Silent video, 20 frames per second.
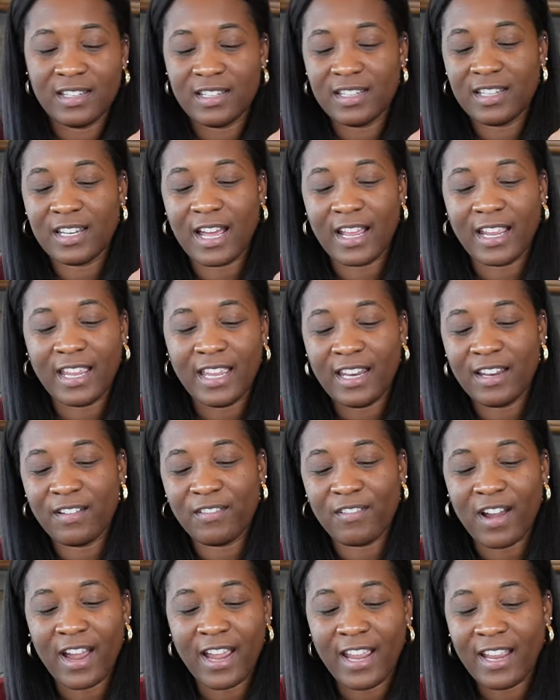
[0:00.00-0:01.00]
Did I get
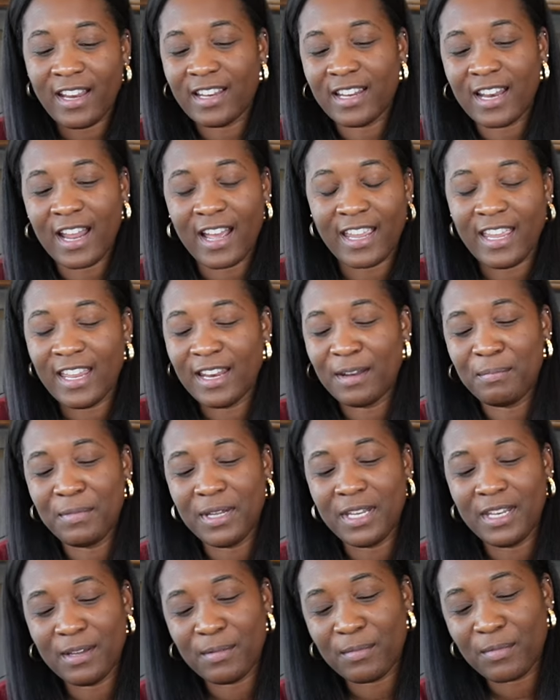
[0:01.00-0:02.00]
it right? Did I get a
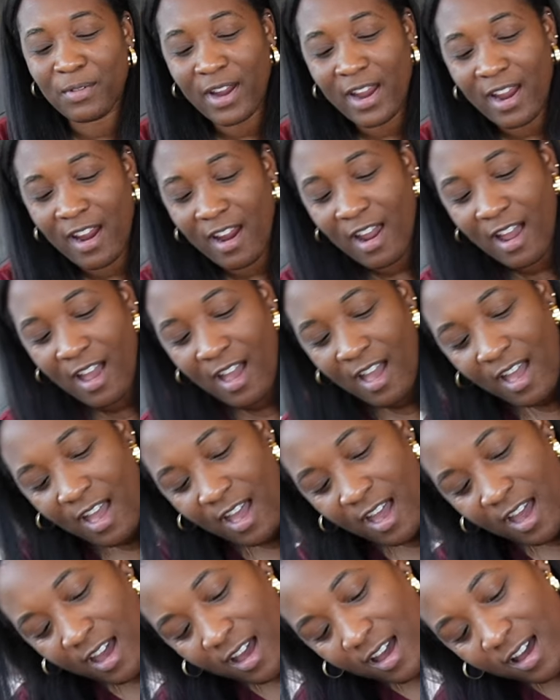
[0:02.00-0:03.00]
medium rare?
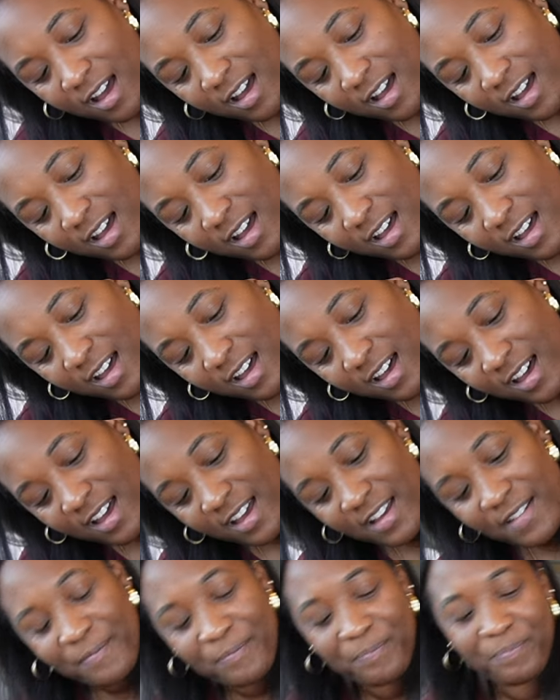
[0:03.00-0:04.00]

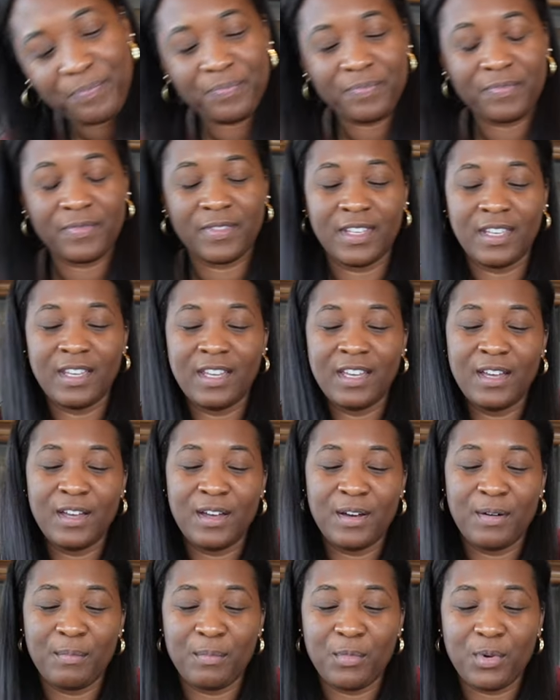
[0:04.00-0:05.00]
Uh,
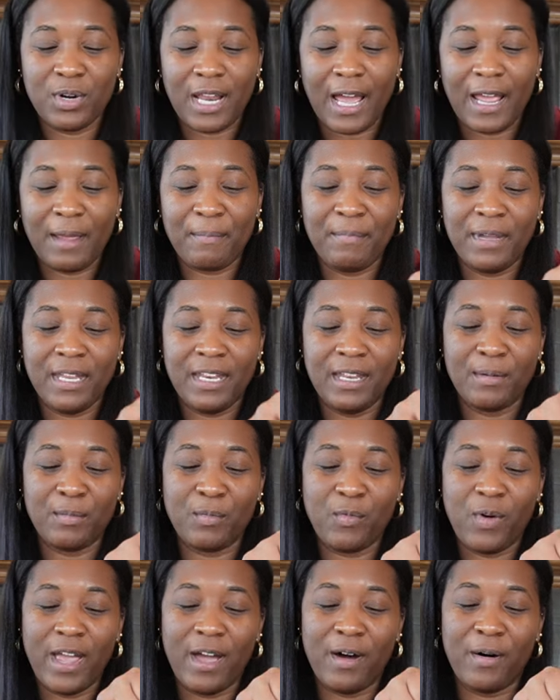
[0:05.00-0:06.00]
more like
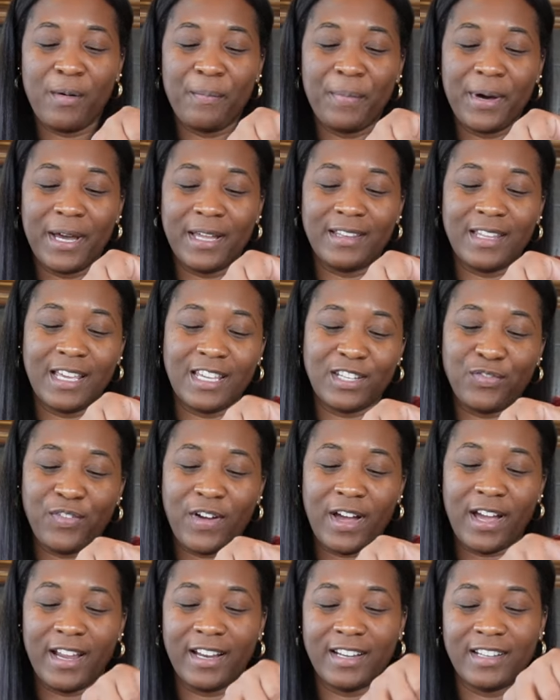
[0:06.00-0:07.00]
medium well, but that's
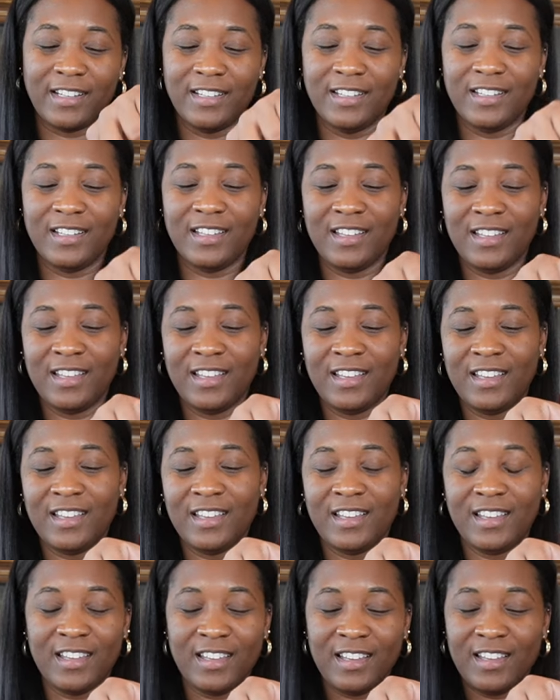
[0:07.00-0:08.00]
fine.
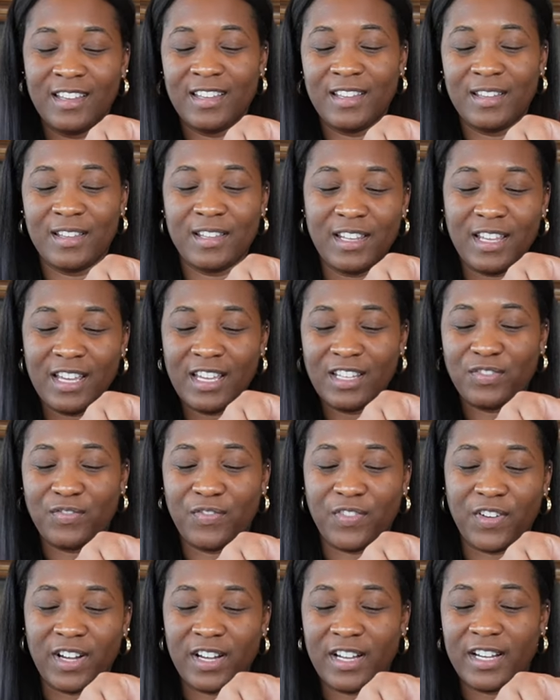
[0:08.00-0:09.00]
That's
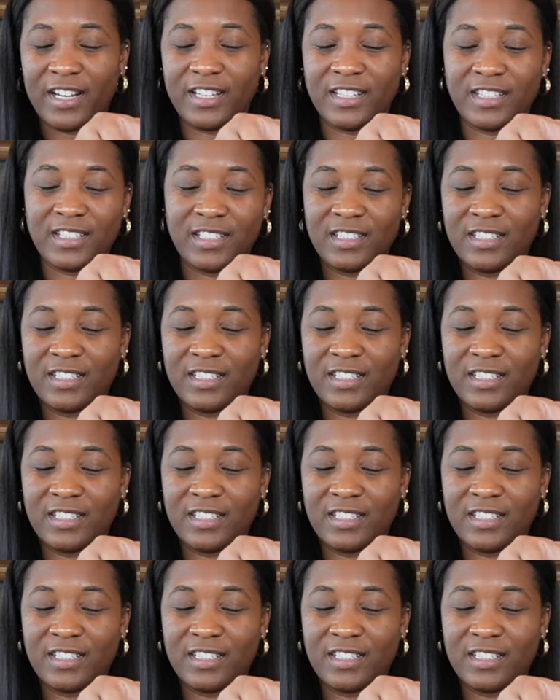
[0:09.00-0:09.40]
fine.